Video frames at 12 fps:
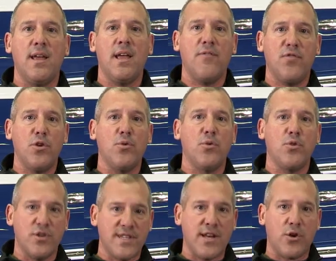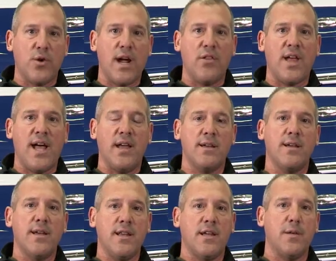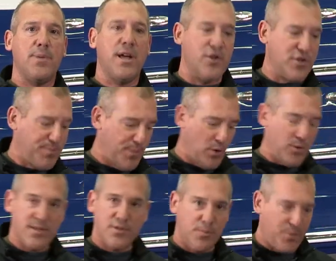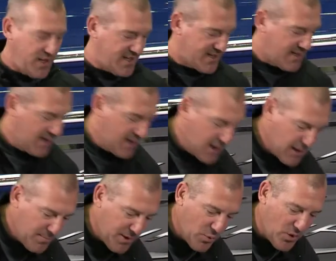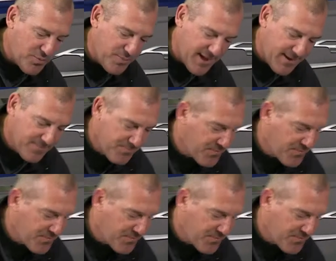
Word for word: if you looked at a Crownline and a competitor's boat? So please bear with me.